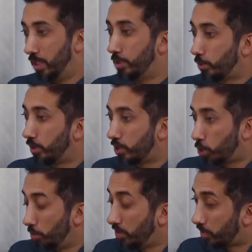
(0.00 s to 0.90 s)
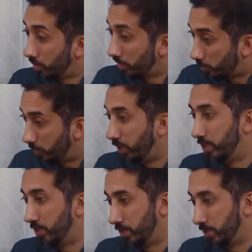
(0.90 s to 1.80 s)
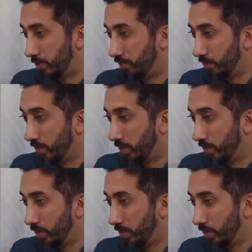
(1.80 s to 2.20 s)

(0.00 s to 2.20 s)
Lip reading: He's going to show me certain experiences.